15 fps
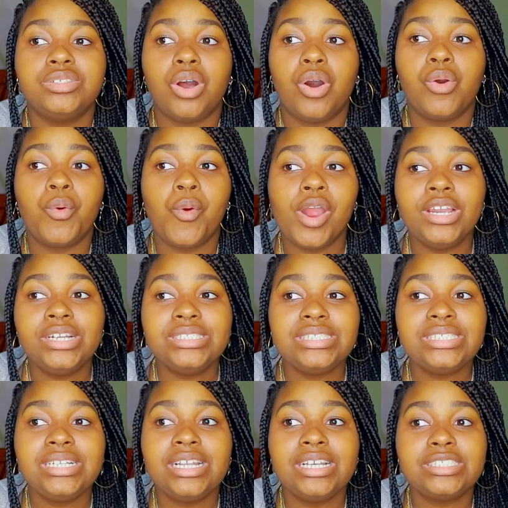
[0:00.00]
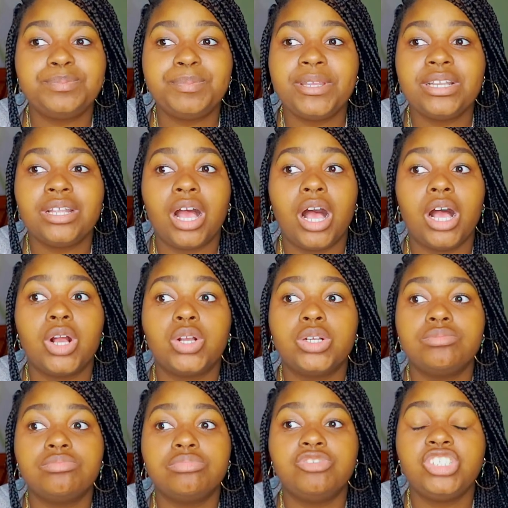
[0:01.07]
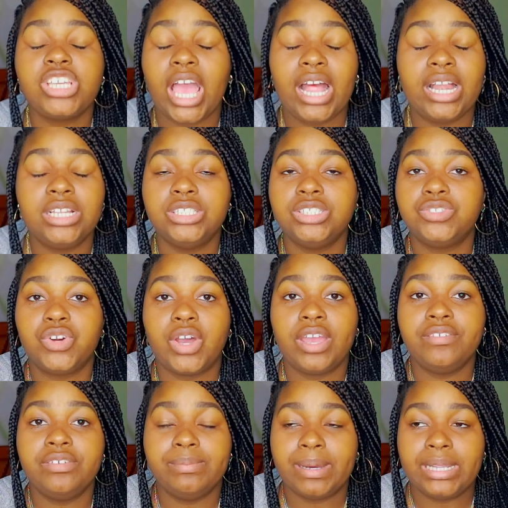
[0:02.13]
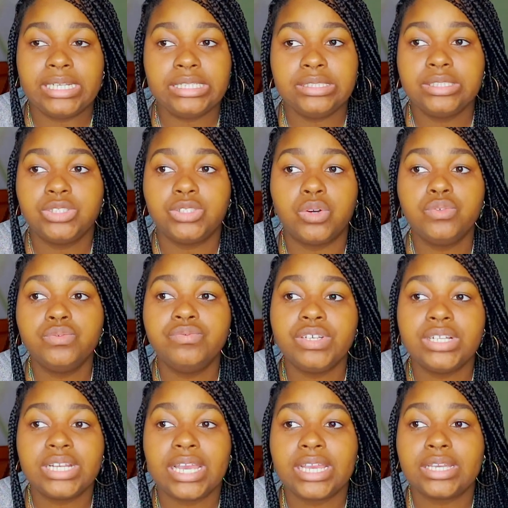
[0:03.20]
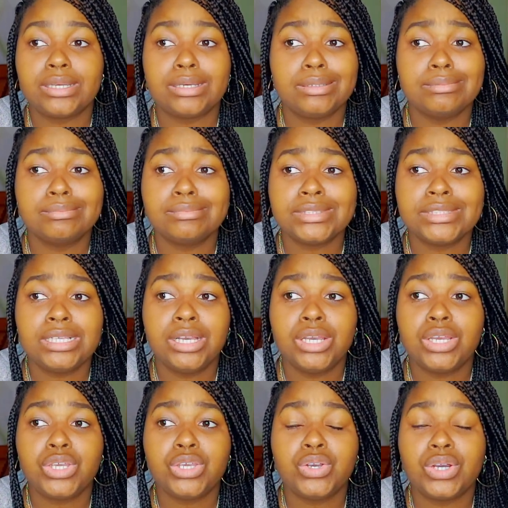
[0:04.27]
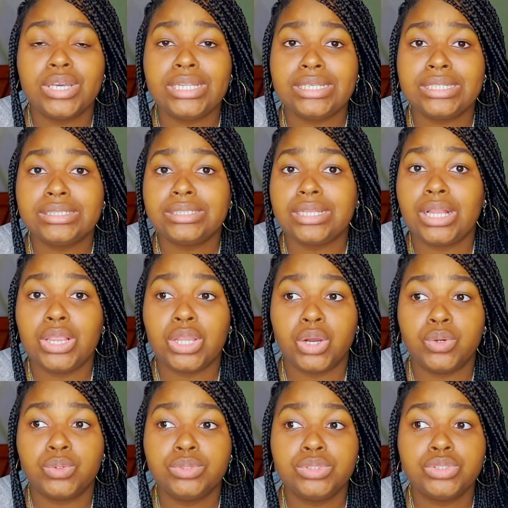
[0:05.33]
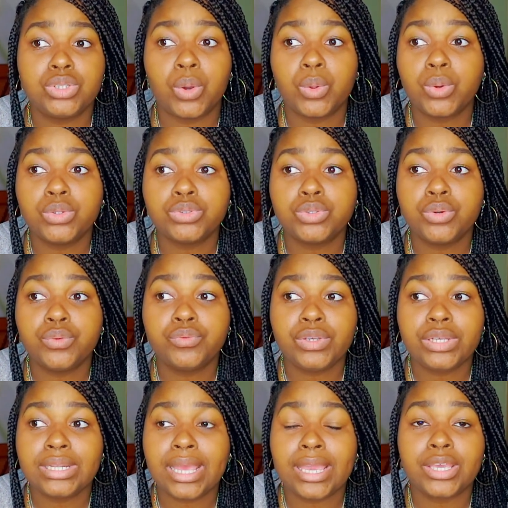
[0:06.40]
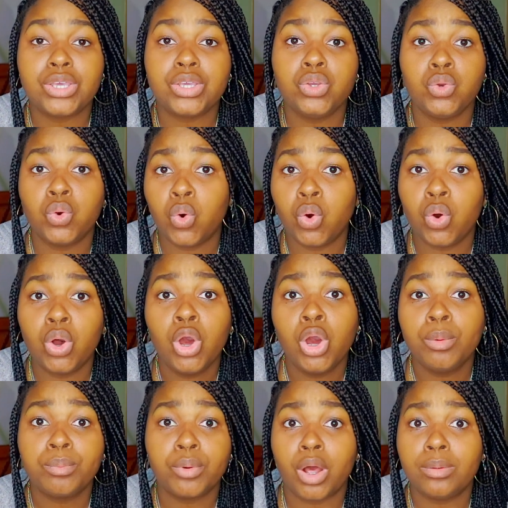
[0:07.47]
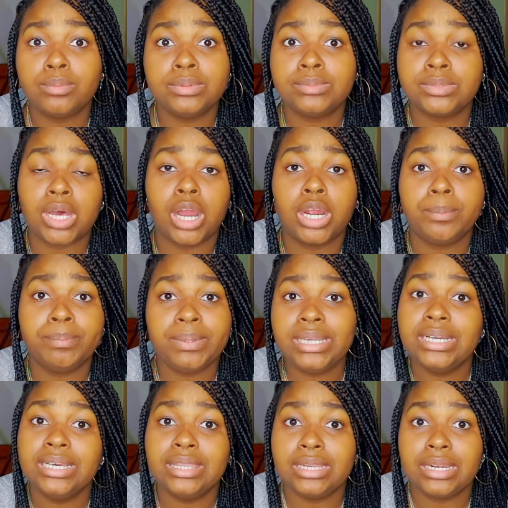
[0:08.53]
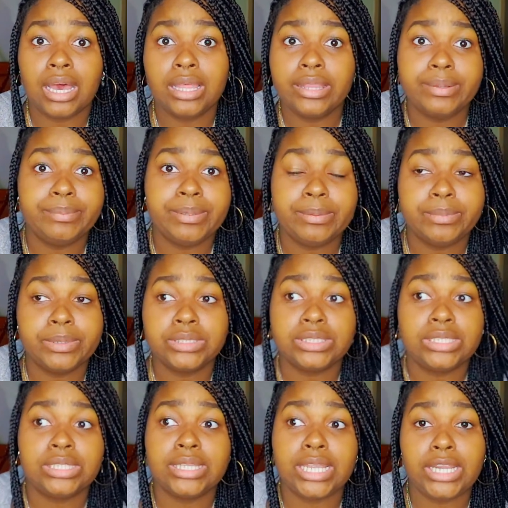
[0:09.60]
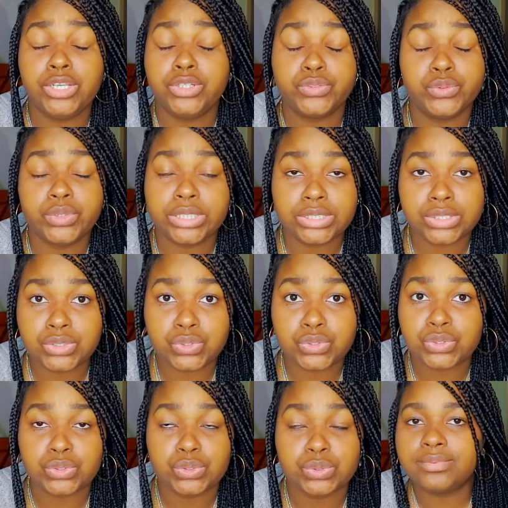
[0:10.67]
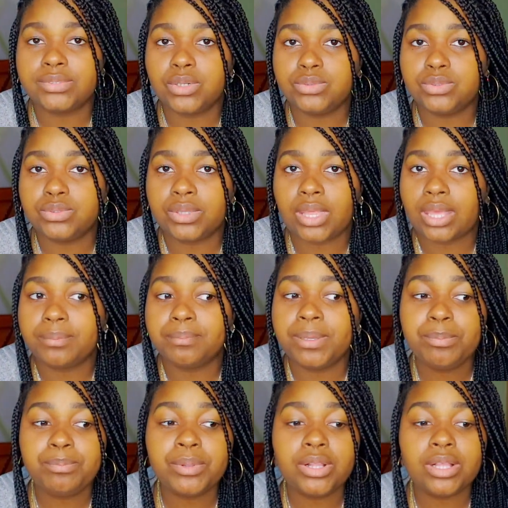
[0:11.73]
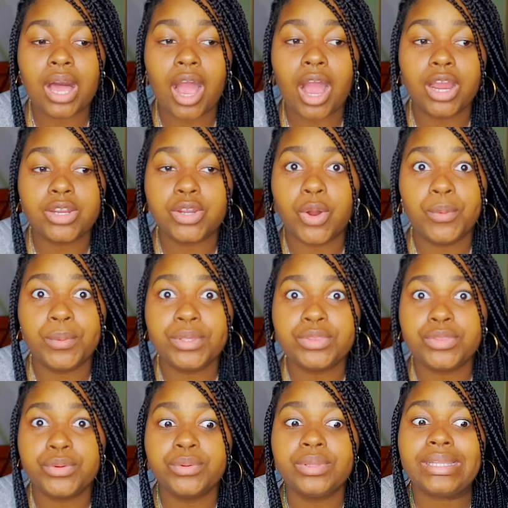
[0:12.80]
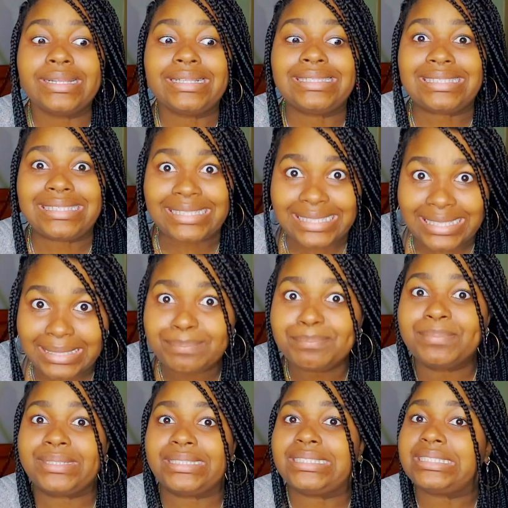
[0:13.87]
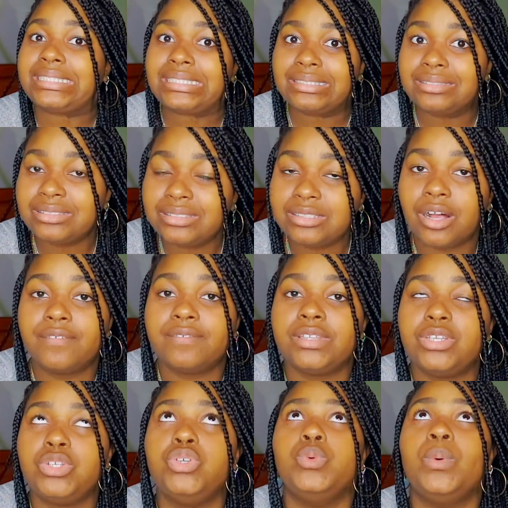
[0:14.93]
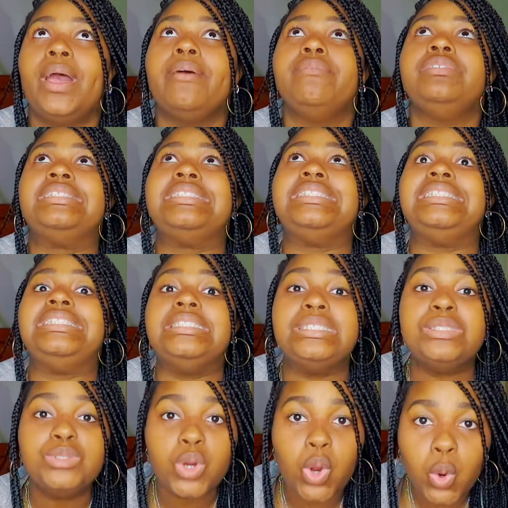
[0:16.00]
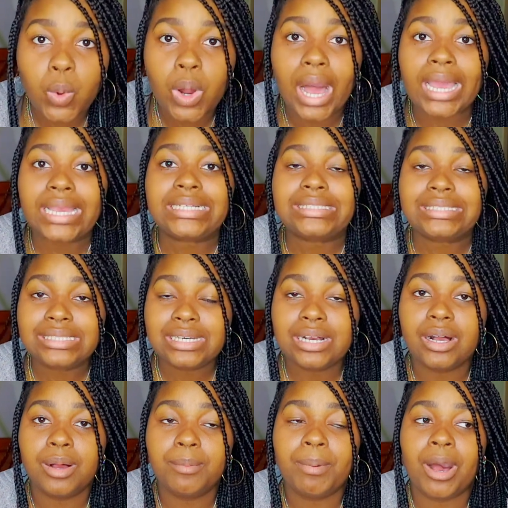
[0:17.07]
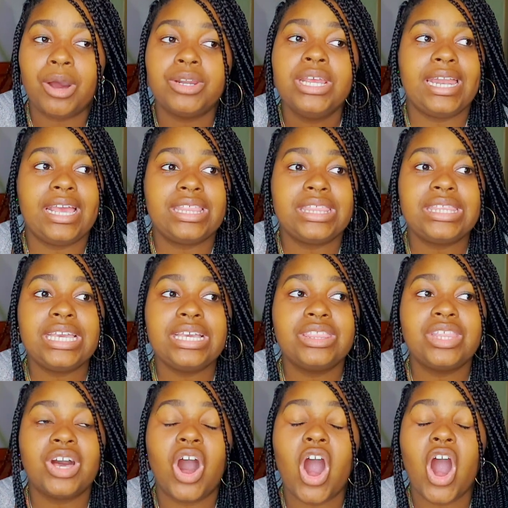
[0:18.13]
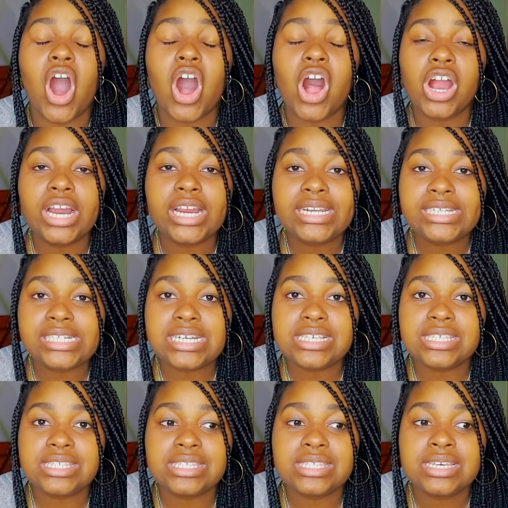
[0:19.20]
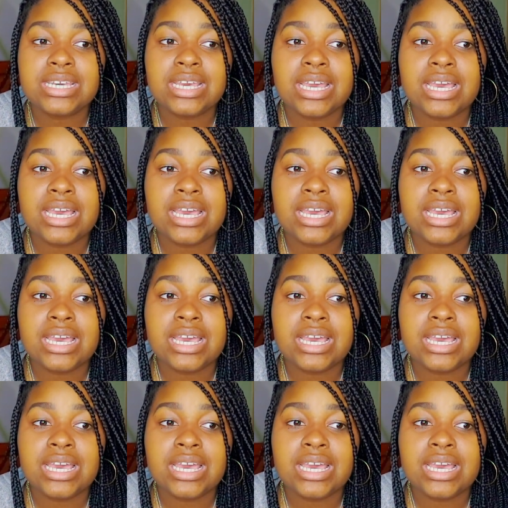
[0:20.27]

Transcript: So quarantine has been a challenge for everybody. Don't feel like you're in it alone. Don't also feel like your problems are bigger than other people's and they need to listen to you. Don't do that. People are going through the deepest stuff that you have zero idea about, and I think the hardest